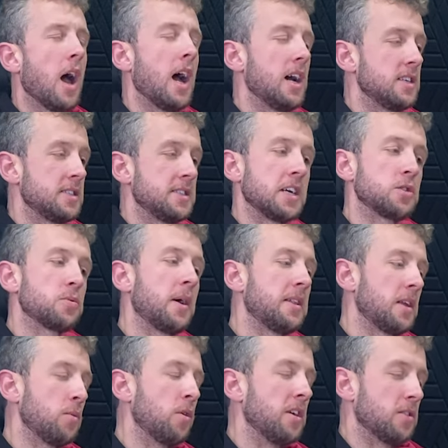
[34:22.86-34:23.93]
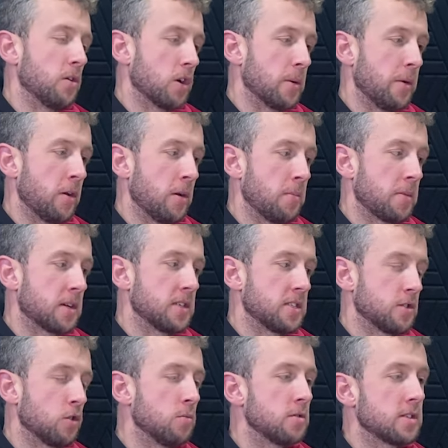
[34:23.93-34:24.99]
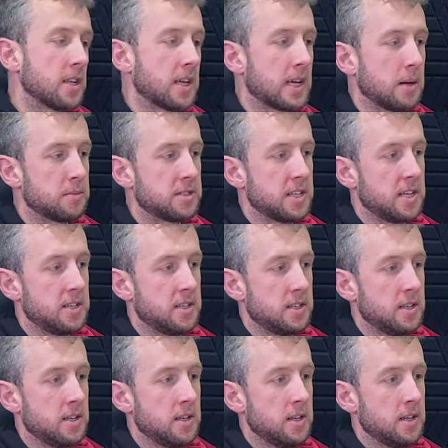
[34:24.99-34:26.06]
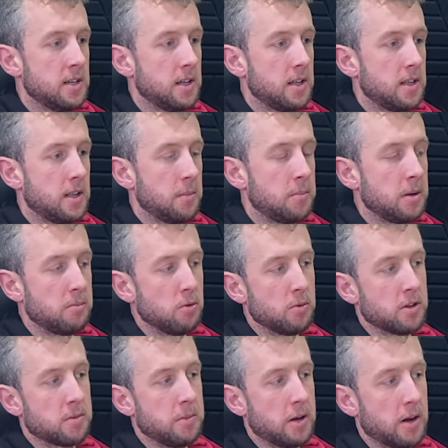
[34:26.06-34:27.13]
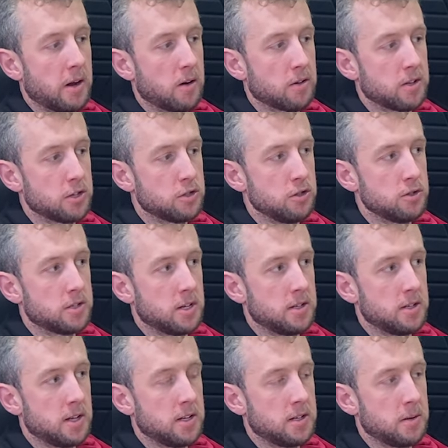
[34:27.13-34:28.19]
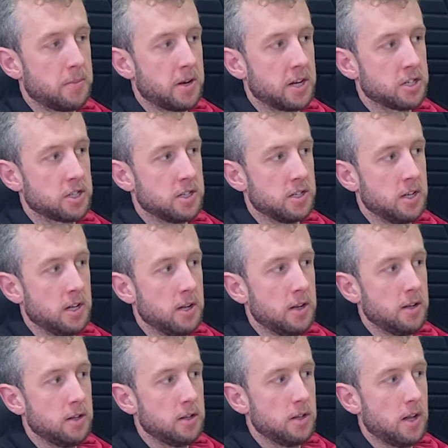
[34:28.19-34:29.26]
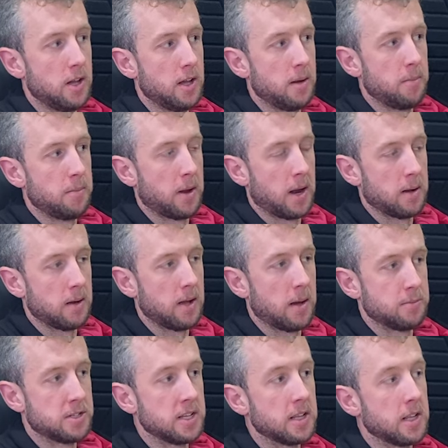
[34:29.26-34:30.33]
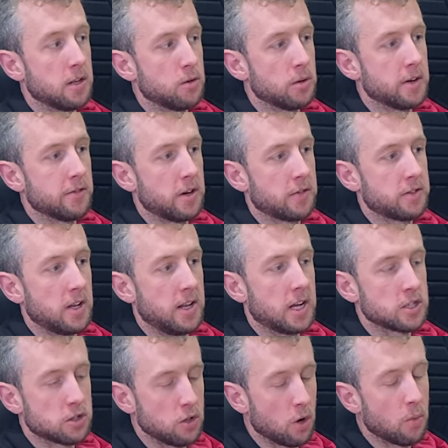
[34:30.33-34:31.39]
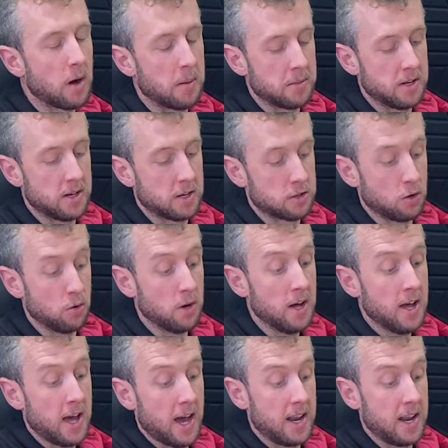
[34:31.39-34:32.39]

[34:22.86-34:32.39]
It is, and that's why I didn't want to talk about it because it's almost like I'm saying that people with mental health issues and, and depression, perhaps I'm saying that they don't have enough, to, and that's not what I mean at all. No.